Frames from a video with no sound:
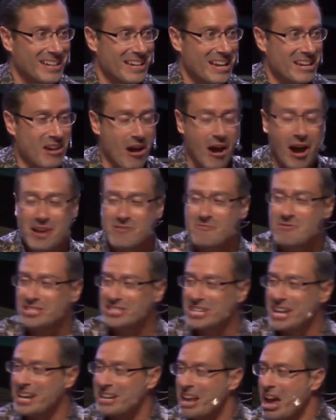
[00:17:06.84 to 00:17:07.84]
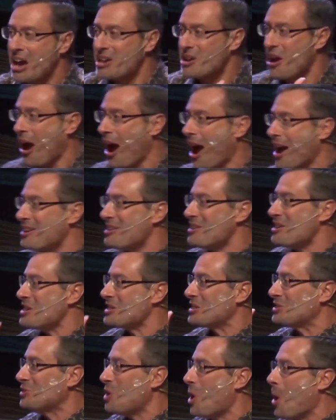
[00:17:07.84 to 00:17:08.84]
God was it. God and his
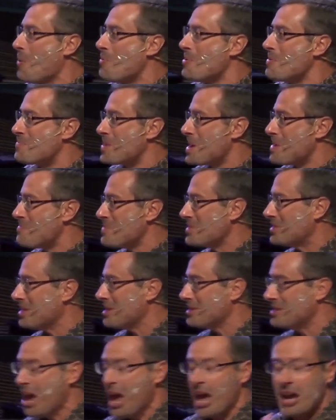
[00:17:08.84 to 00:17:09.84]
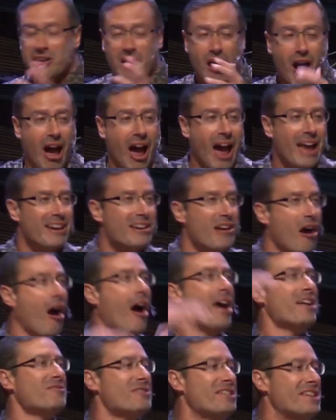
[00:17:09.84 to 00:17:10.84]
global purposes. God and
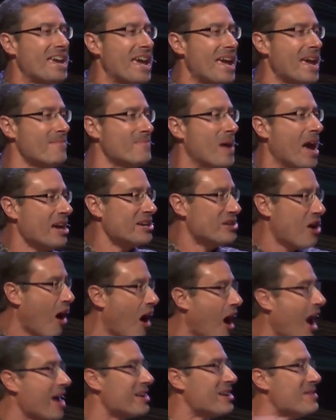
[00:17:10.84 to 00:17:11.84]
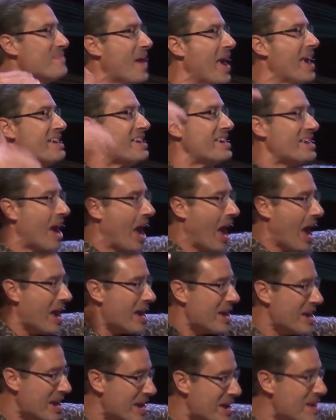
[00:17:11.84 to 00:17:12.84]
honoring him. God and making
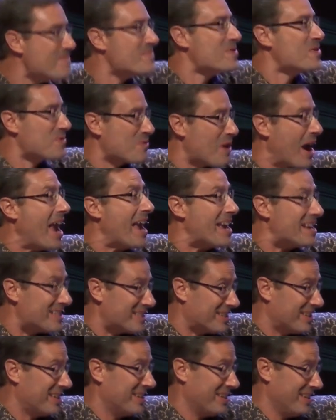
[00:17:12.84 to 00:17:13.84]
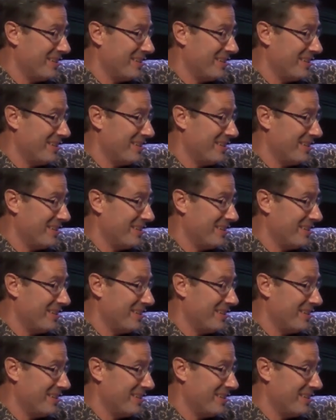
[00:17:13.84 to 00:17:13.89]
him great.